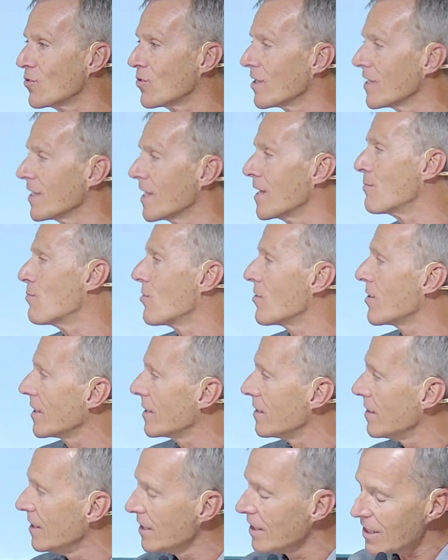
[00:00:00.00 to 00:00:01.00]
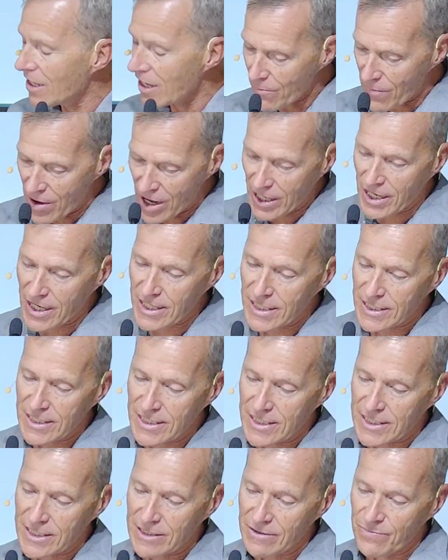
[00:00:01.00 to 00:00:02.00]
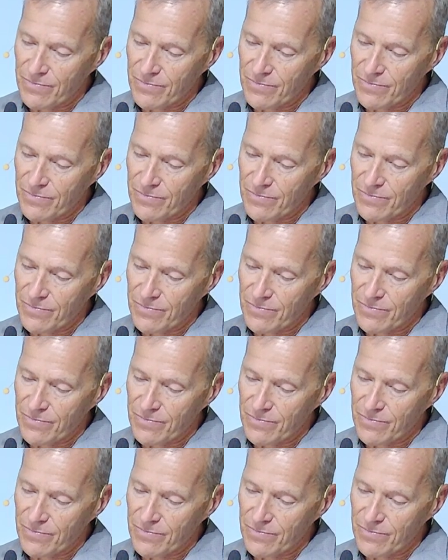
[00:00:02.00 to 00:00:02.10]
are laboring among us